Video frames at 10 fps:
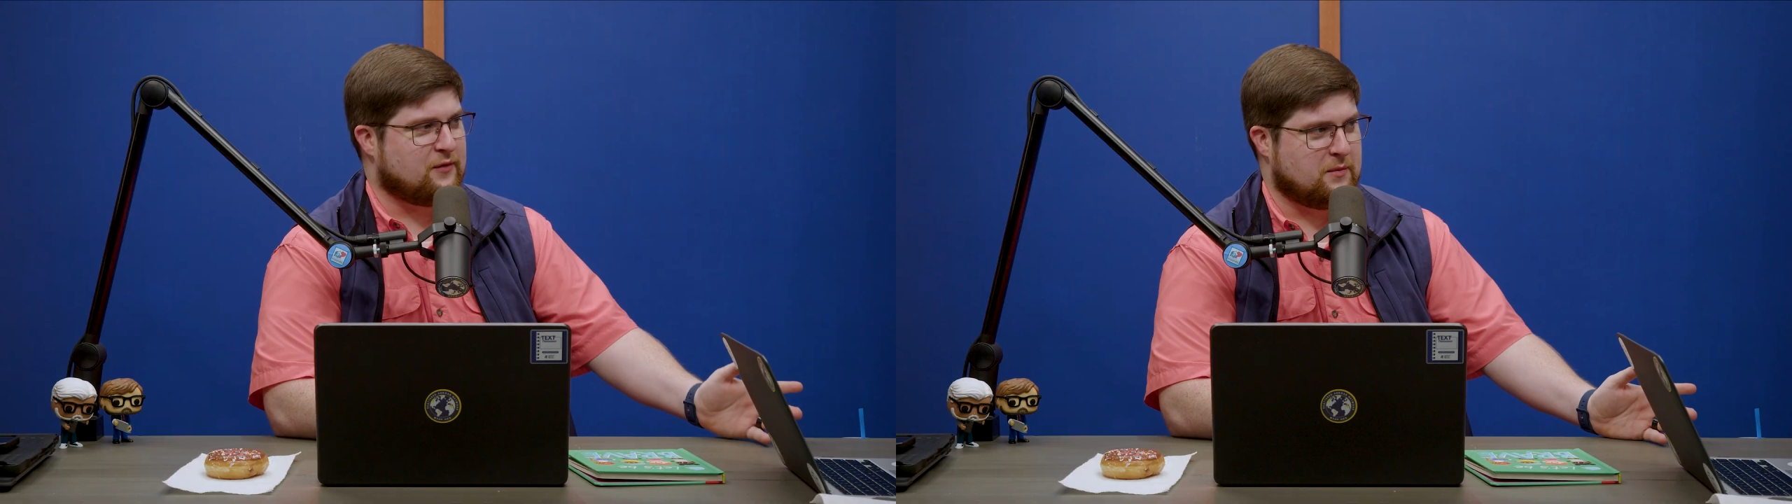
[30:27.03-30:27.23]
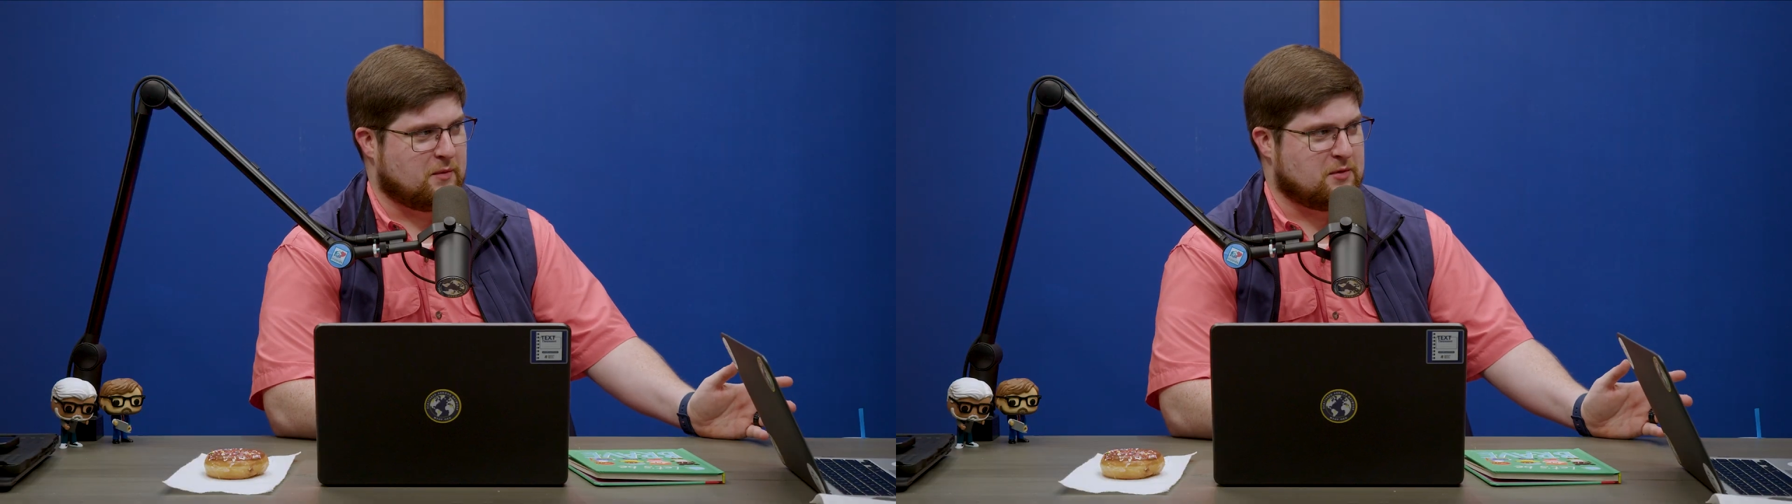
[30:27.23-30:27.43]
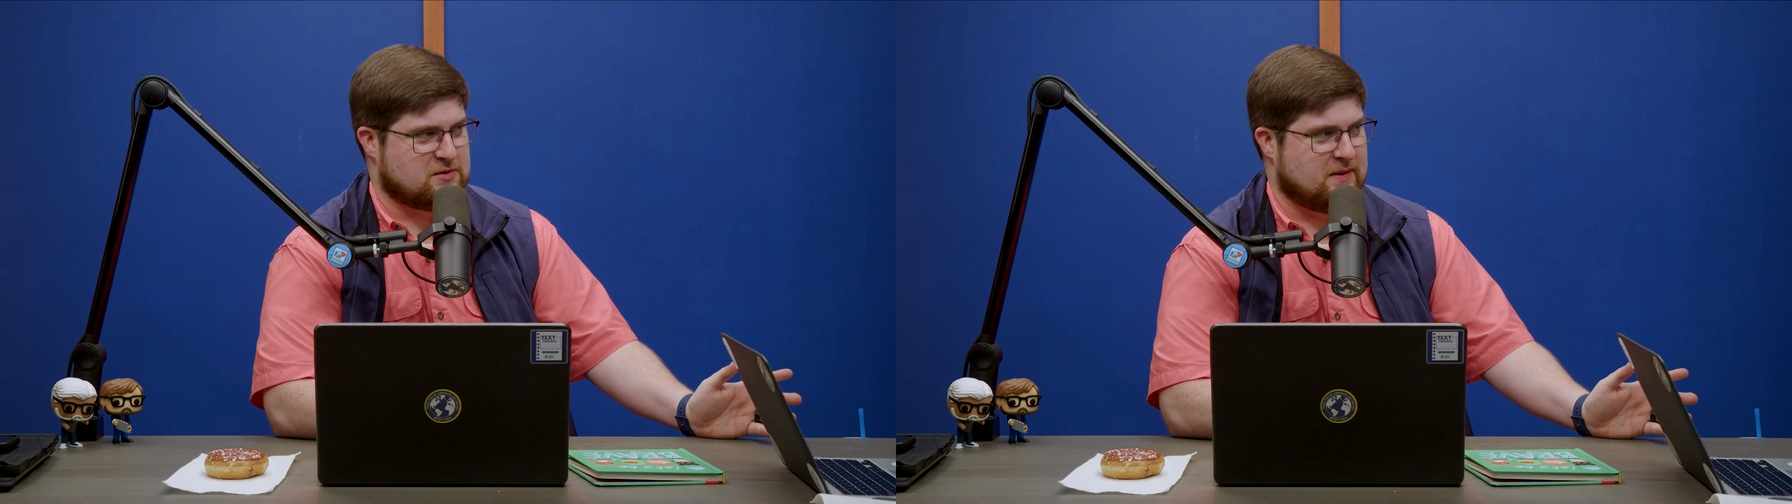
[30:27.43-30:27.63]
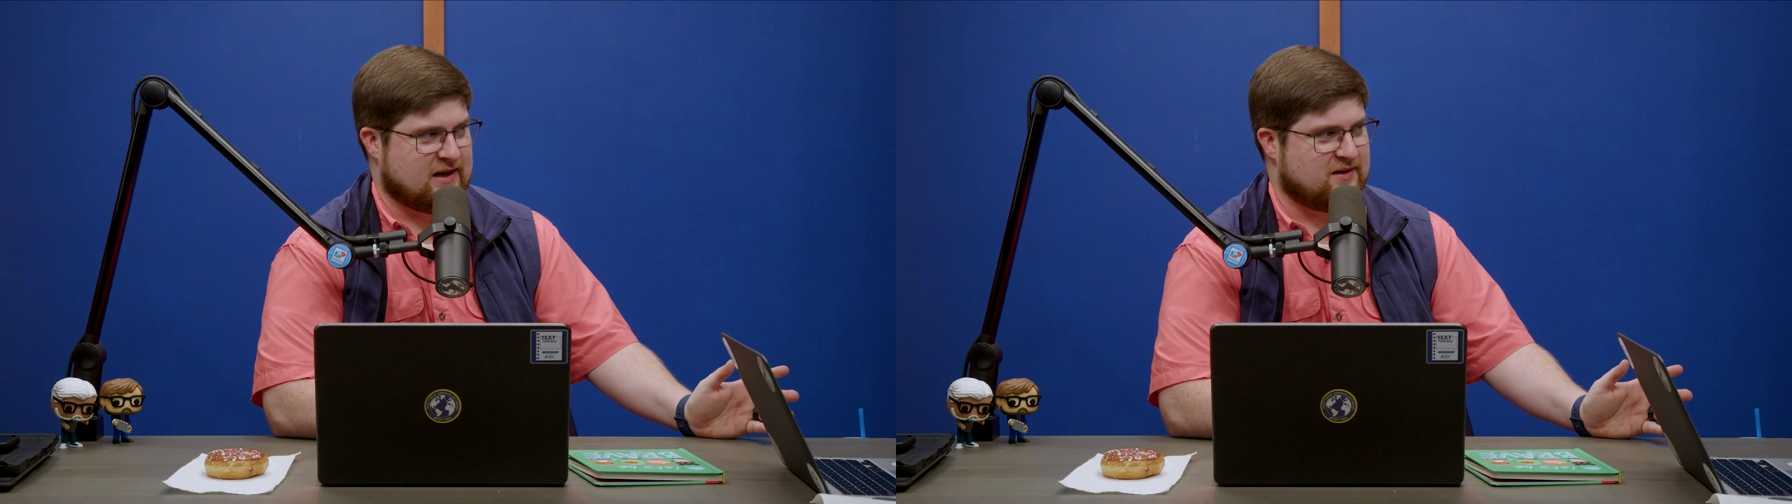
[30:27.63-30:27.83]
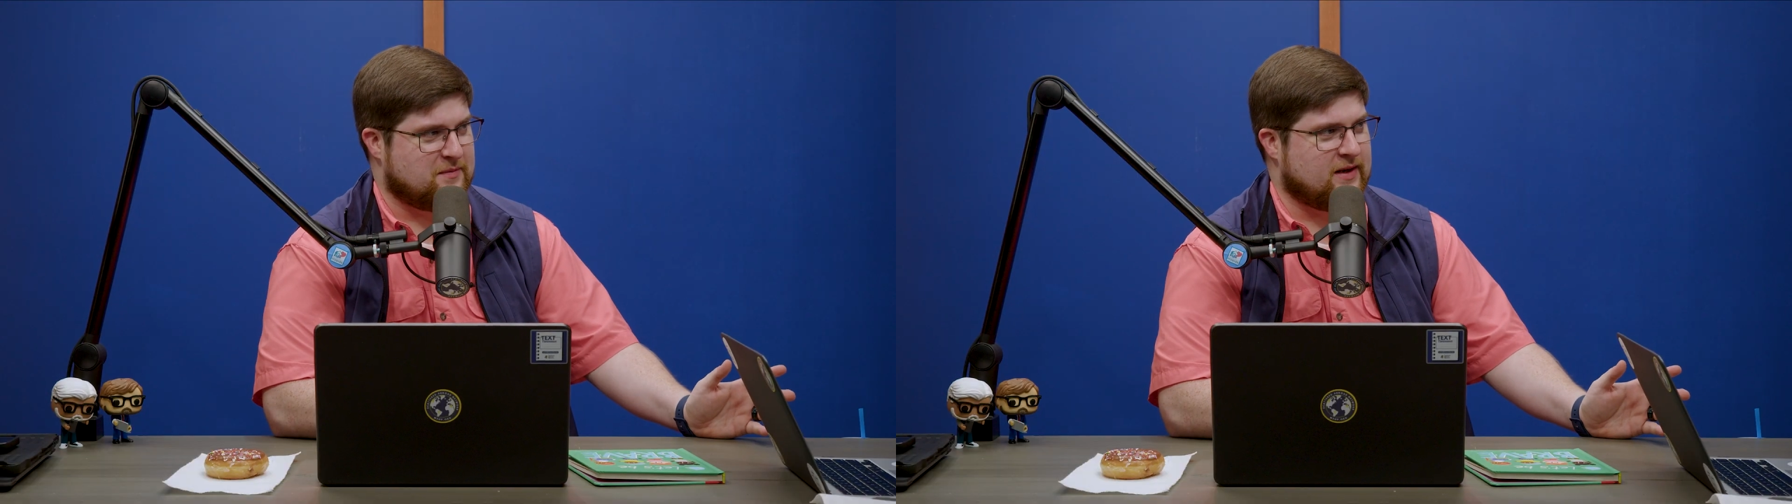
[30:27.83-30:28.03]
from your
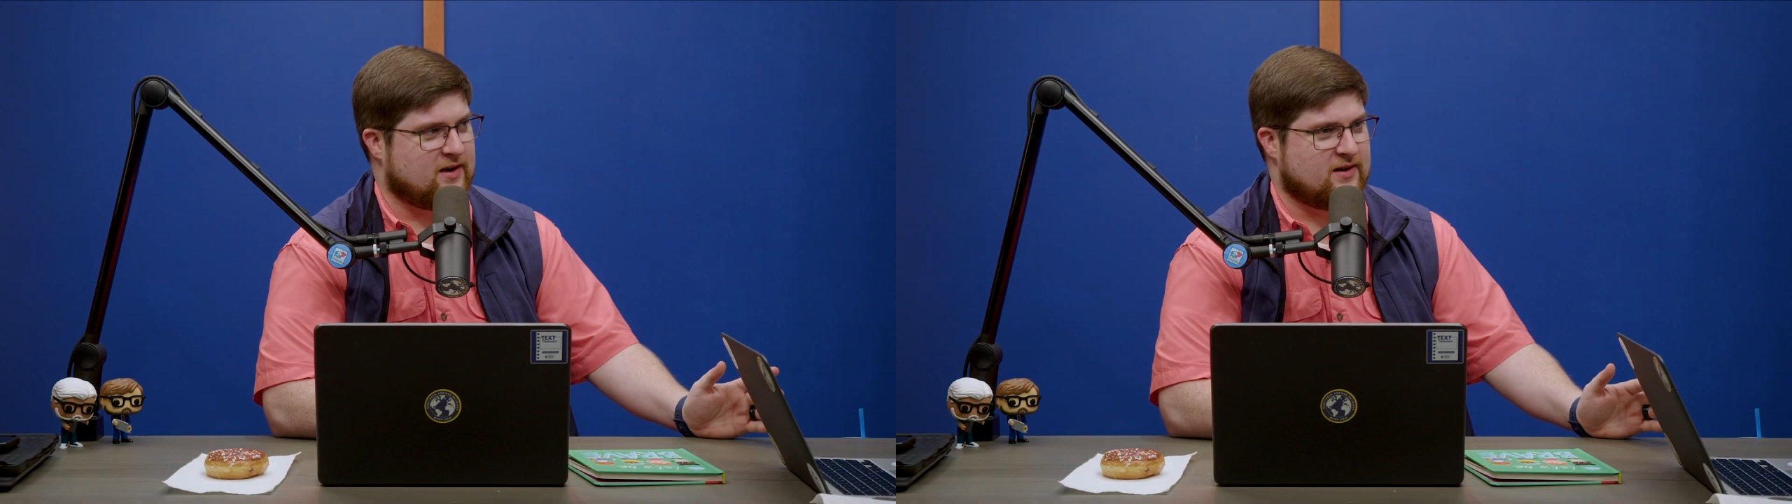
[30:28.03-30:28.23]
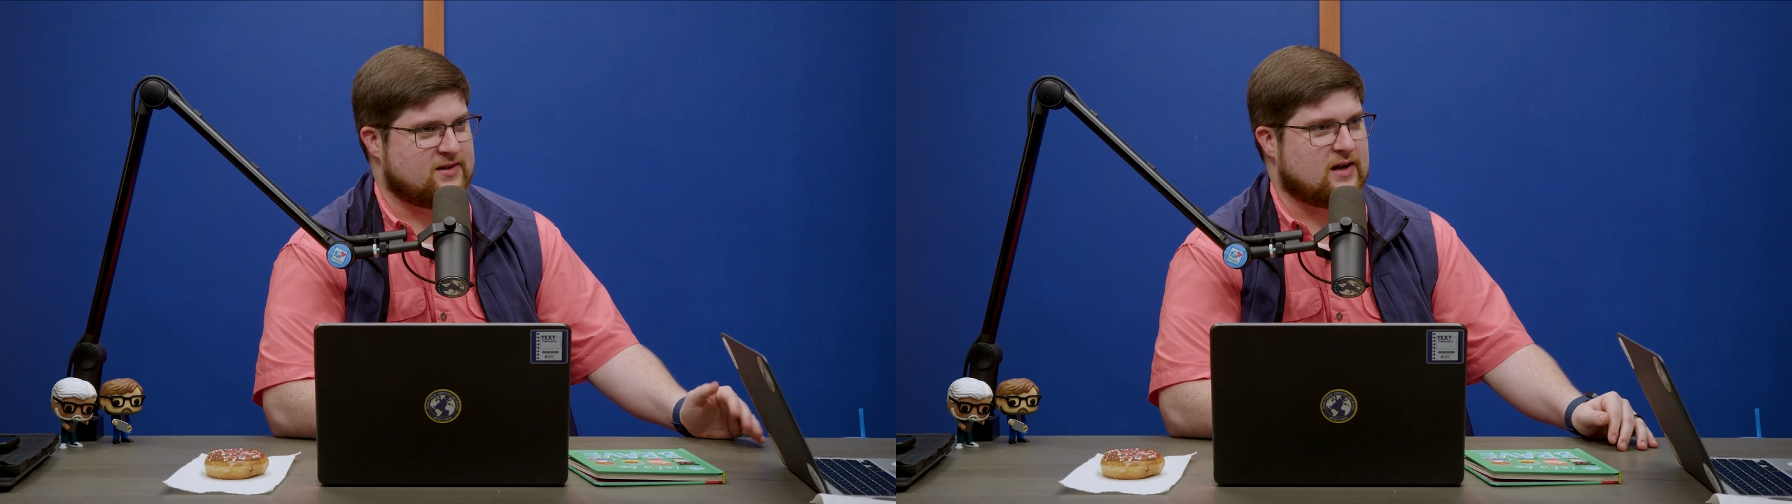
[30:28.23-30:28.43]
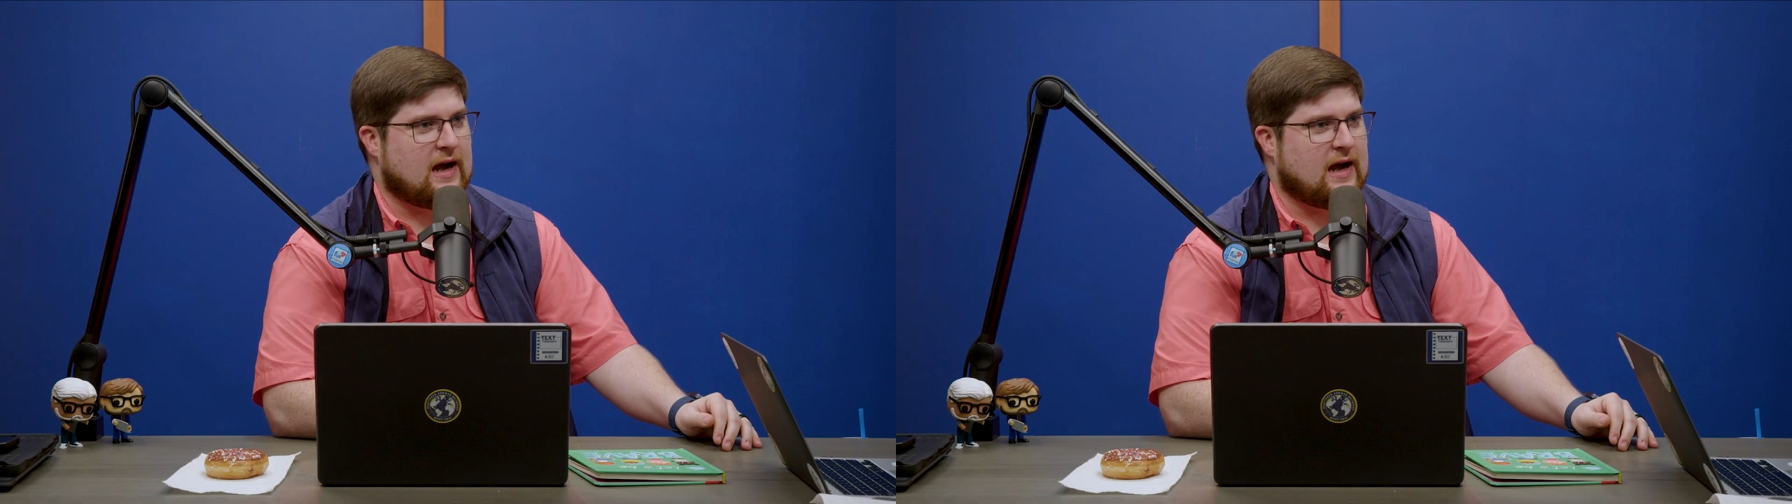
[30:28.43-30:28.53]
perspective because